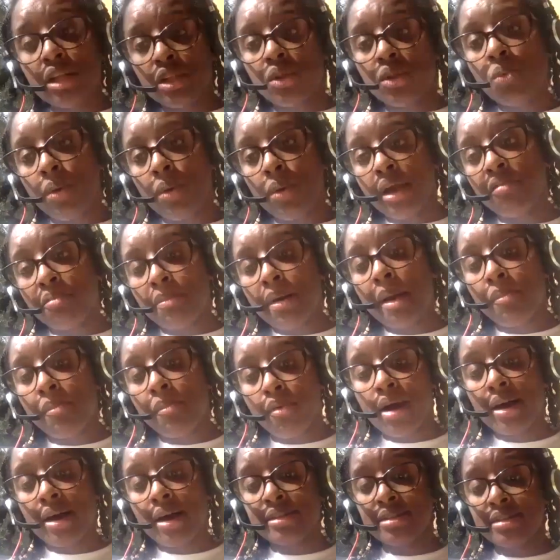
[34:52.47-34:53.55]
the way of my
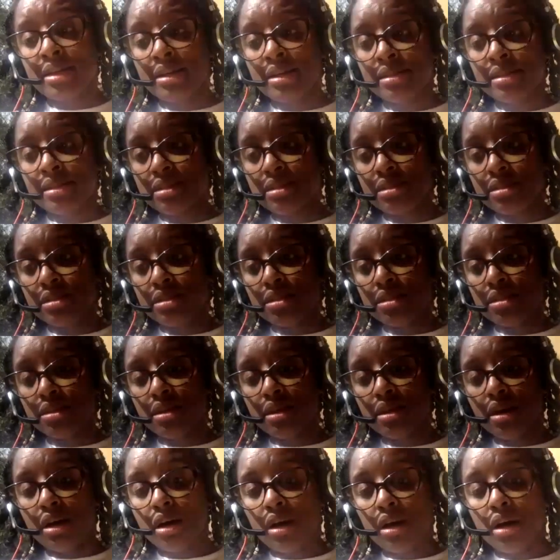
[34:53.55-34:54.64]
process
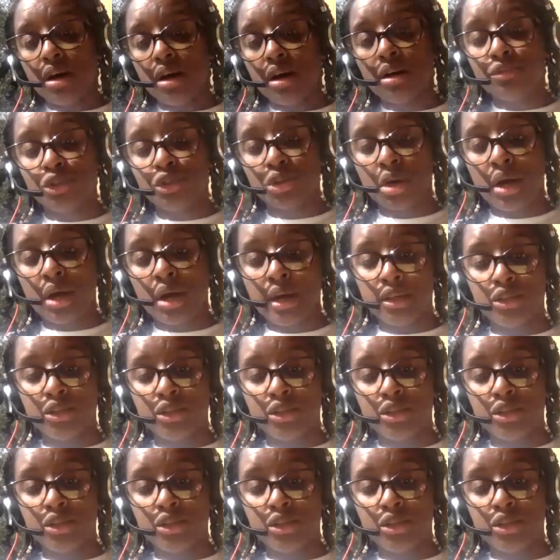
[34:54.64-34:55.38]
mm-hmm. of trying